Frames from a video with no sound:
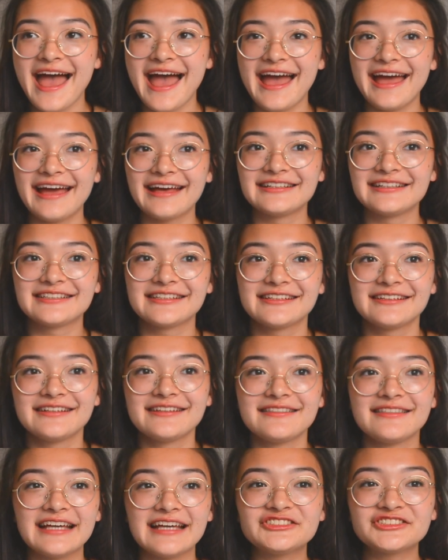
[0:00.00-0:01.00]
and
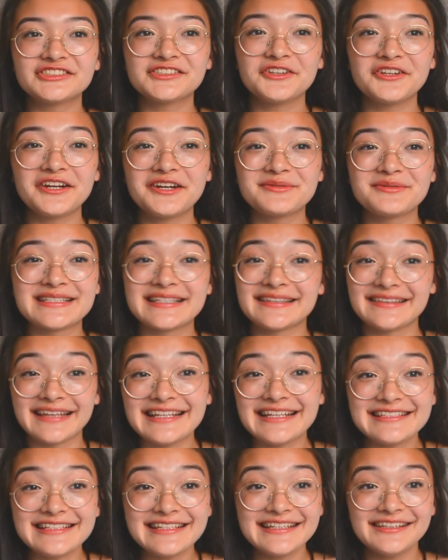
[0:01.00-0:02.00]
they just thought I was
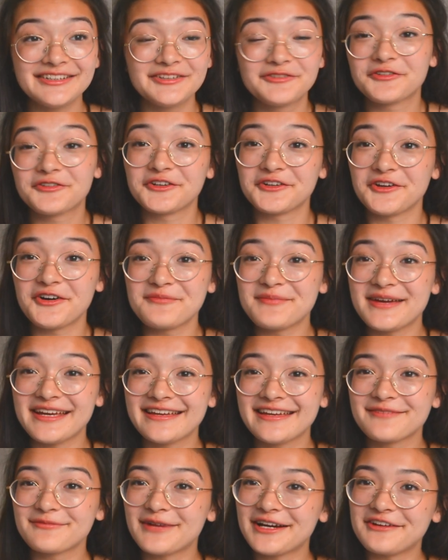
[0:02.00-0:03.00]
lazy for not
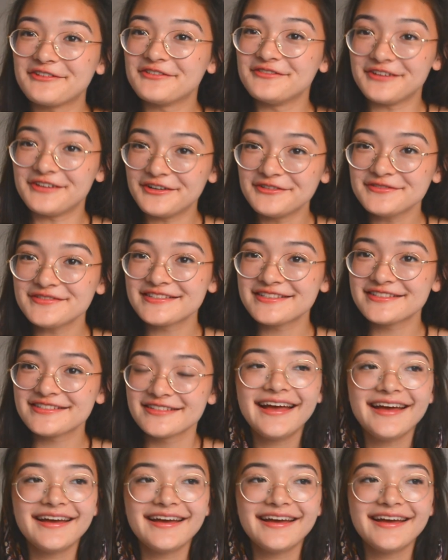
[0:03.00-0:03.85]
making my own notes.